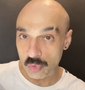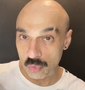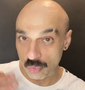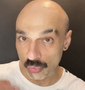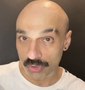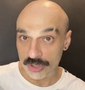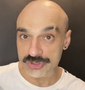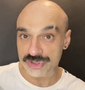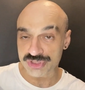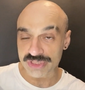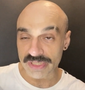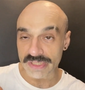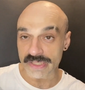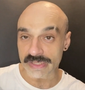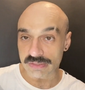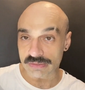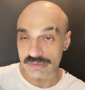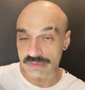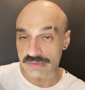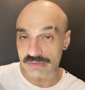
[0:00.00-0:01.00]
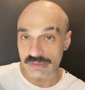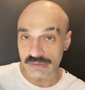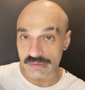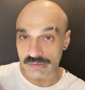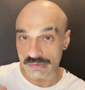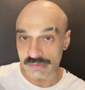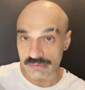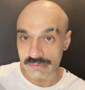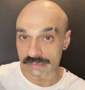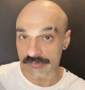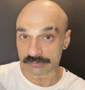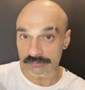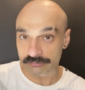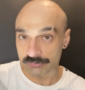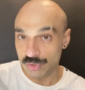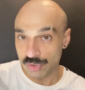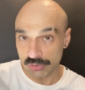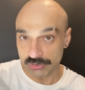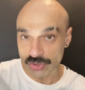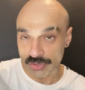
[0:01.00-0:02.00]
washing,
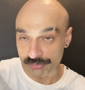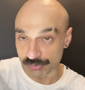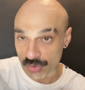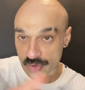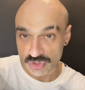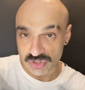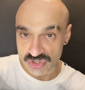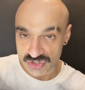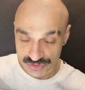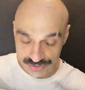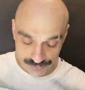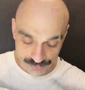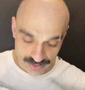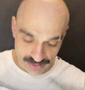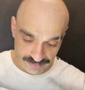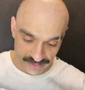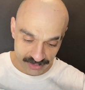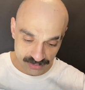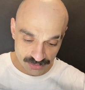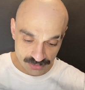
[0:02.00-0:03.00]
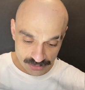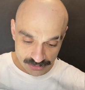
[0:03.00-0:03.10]
shampoo, conditioners, whatever.